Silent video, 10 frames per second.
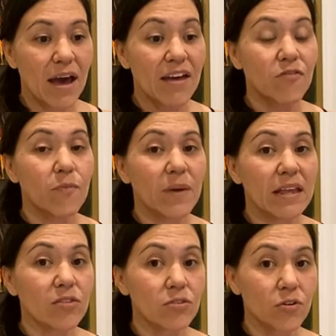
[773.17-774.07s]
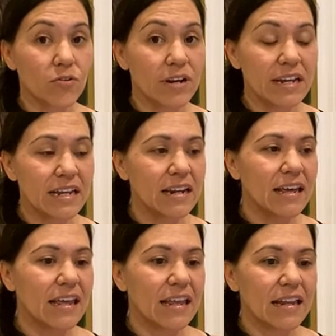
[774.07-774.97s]
I've been learning
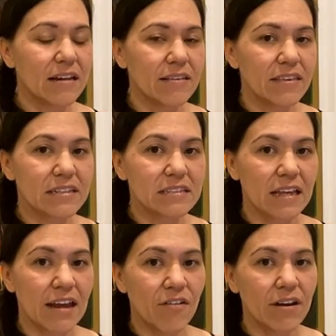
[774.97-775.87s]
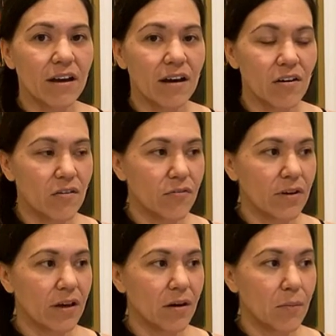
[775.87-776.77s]
in this area of
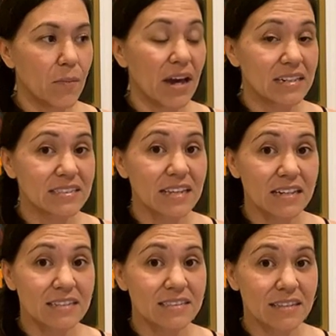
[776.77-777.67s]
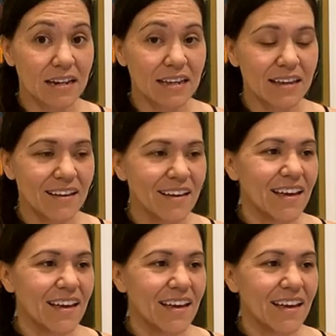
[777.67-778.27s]
uh, mindset study.